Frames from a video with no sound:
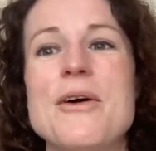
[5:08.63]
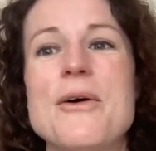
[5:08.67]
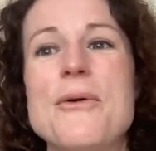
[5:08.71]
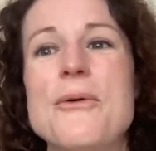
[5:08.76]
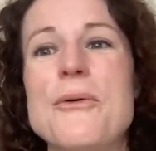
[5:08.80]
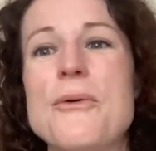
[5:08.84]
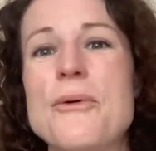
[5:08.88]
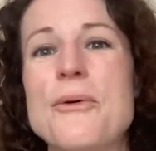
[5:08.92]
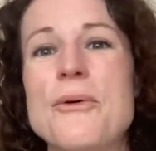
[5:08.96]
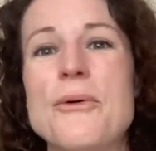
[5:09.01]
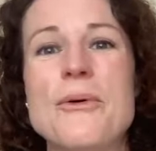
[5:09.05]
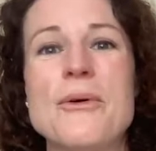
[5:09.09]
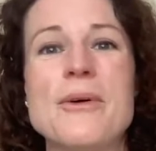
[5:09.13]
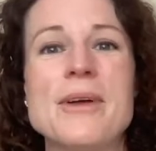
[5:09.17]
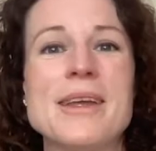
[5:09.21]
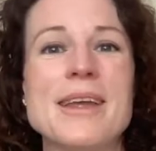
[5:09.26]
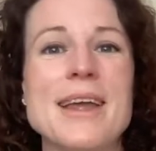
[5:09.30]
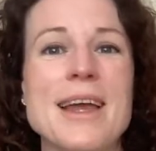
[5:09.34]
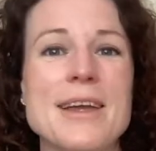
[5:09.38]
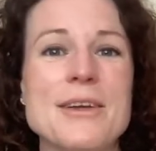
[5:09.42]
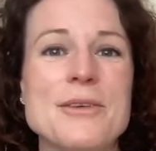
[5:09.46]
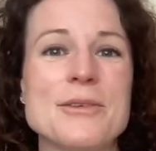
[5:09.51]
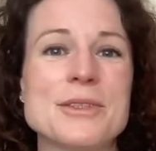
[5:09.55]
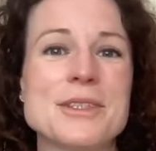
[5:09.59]
or
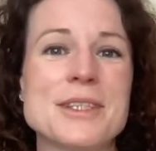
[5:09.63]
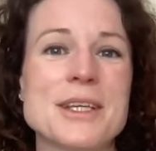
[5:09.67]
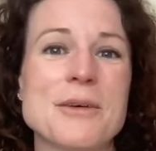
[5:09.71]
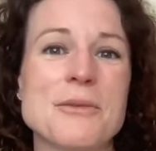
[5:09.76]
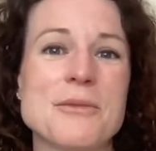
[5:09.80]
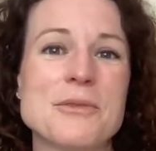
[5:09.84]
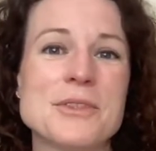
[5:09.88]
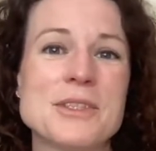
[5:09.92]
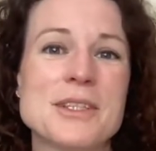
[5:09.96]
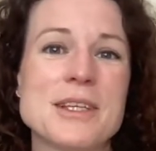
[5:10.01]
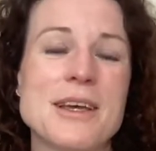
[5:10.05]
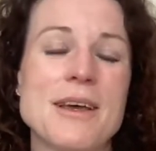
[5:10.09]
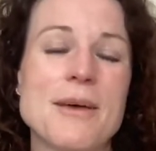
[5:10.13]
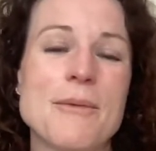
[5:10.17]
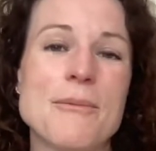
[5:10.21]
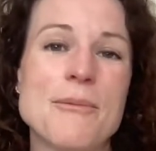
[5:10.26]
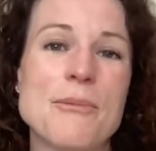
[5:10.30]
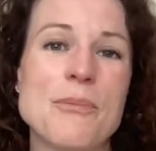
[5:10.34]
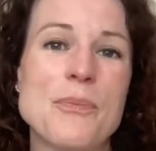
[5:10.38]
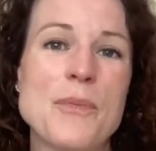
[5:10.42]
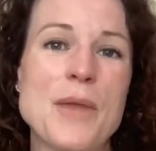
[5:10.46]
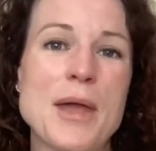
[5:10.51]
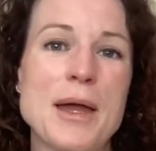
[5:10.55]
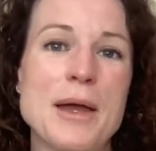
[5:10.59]
get yourself
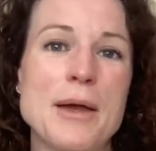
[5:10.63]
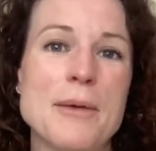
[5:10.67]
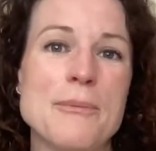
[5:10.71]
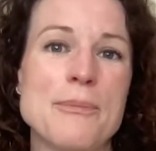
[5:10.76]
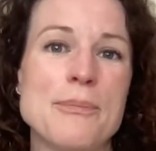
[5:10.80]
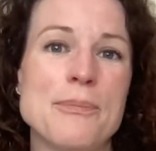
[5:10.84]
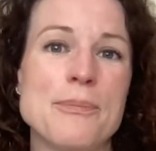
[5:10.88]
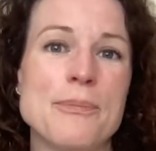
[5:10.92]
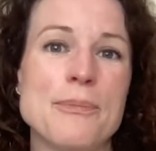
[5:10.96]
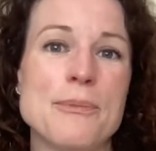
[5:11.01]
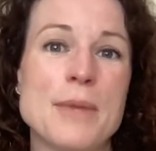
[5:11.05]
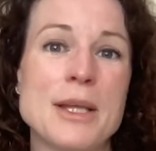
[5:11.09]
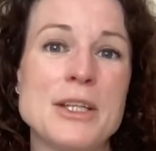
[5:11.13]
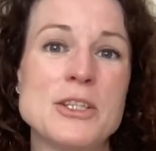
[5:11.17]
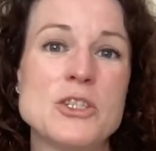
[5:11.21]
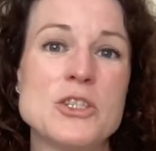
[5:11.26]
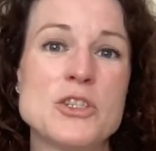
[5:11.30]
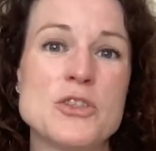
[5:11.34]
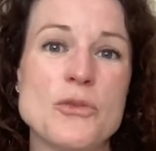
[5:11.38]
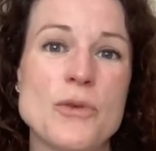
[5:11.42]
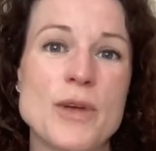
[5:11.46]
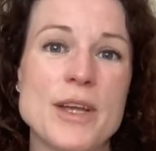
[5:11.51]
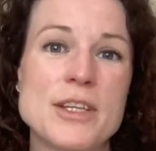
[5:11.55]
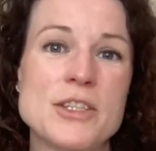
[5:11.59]
some
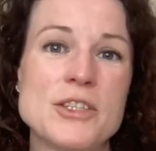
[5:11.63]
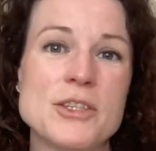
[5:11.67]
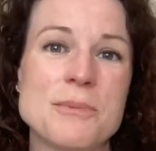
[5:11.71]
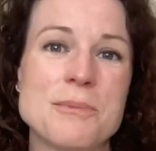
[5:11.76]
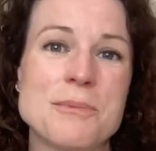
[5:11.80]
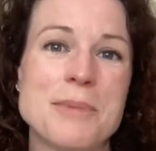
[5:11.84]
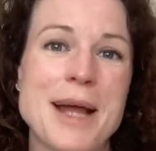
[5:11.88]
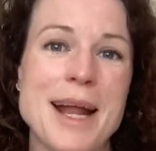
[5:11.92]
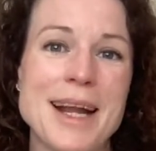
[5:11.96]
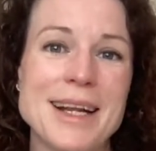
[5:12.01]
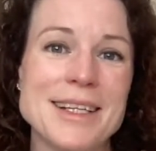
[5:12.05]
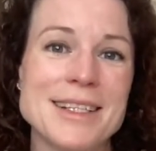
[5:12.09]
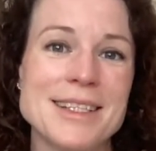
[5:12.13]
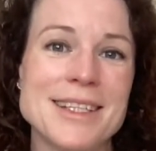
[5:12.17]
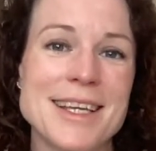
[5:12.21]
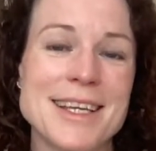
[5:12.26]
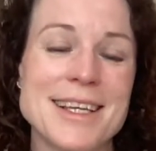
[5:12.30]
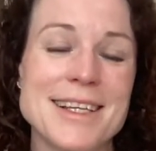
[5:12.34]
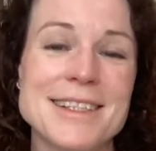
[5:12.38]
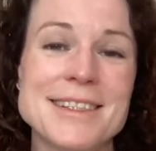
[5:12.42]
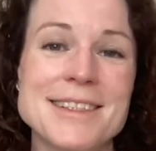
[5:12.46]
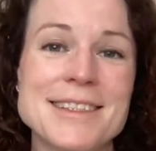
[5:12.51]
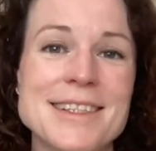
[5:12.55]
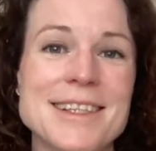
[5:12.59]
menstruation
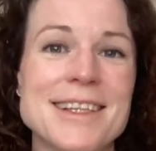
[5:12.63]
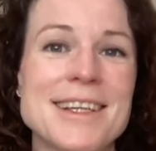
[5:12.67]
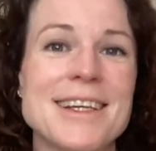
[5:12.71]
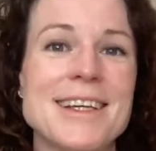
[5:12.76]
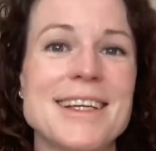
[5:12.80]
panties.